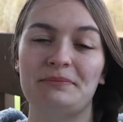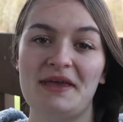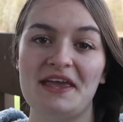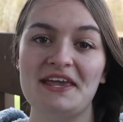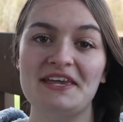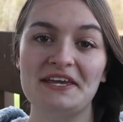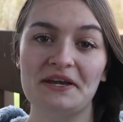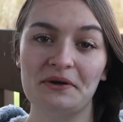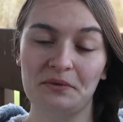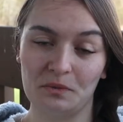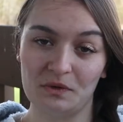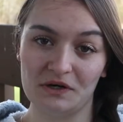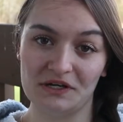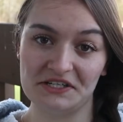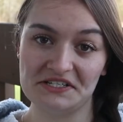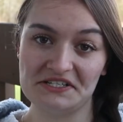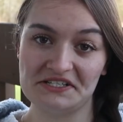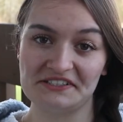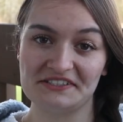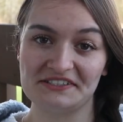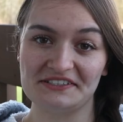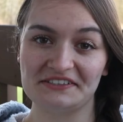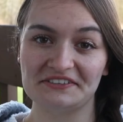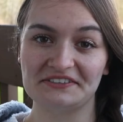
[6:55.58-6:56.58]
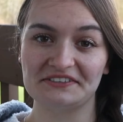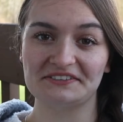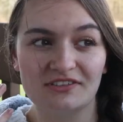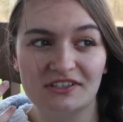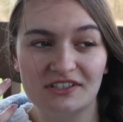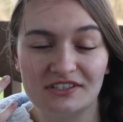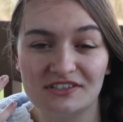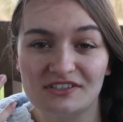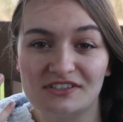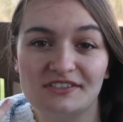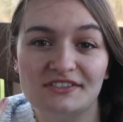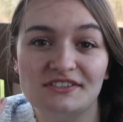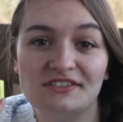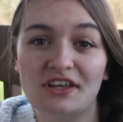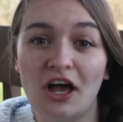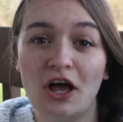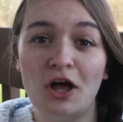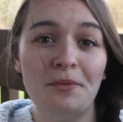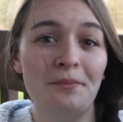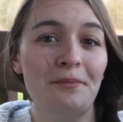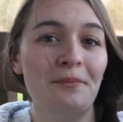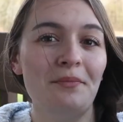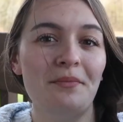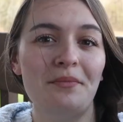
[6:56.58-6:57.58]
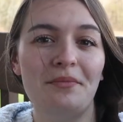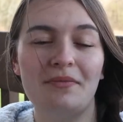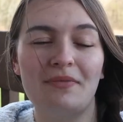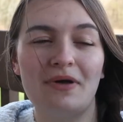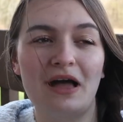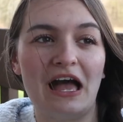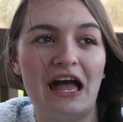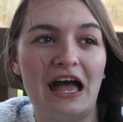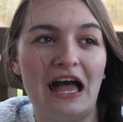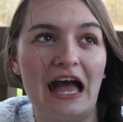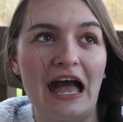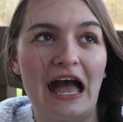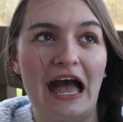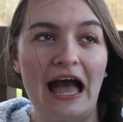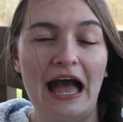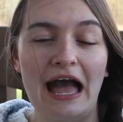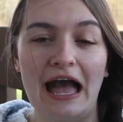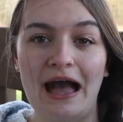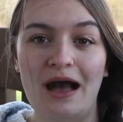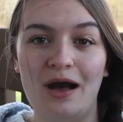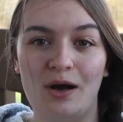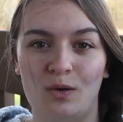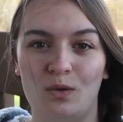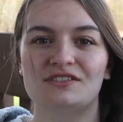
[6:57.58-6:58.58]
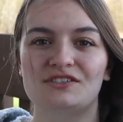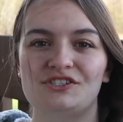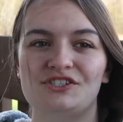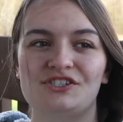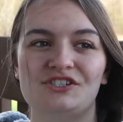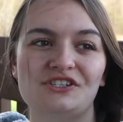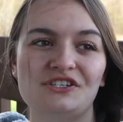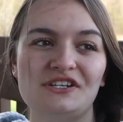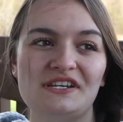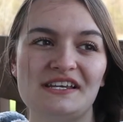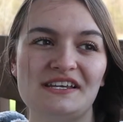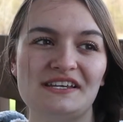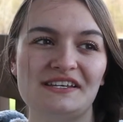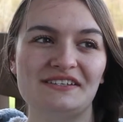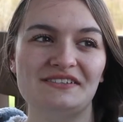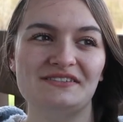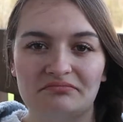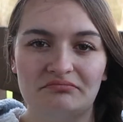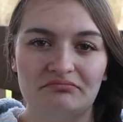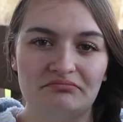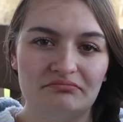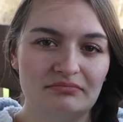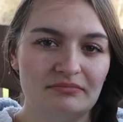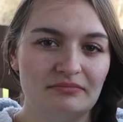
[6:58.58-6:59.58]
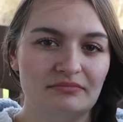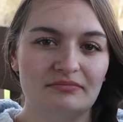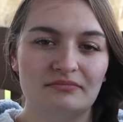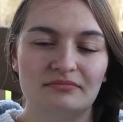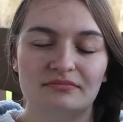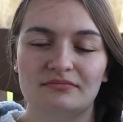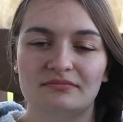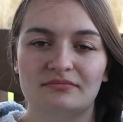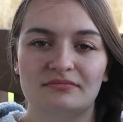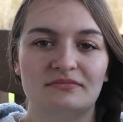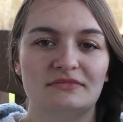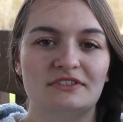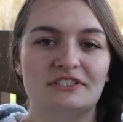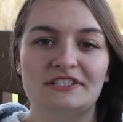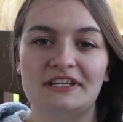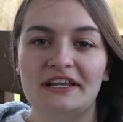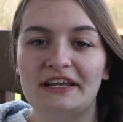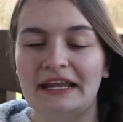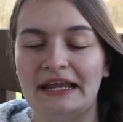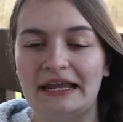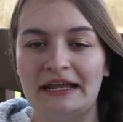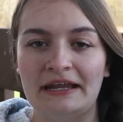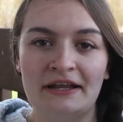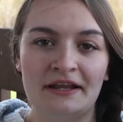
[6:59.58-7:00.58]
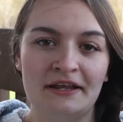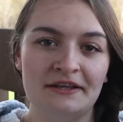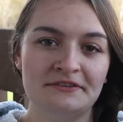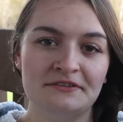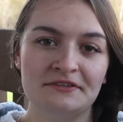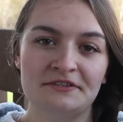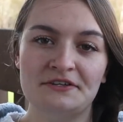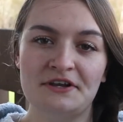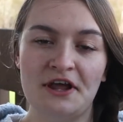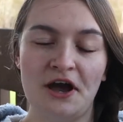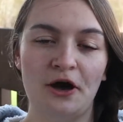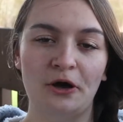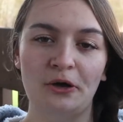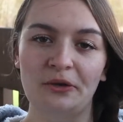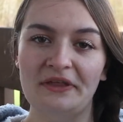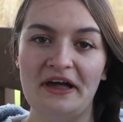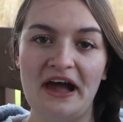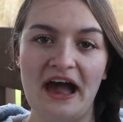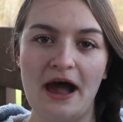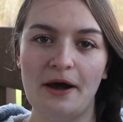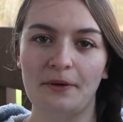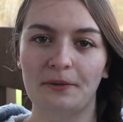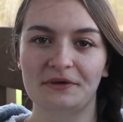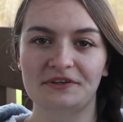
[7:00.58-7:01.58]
make it worse, somehow she didn't know that I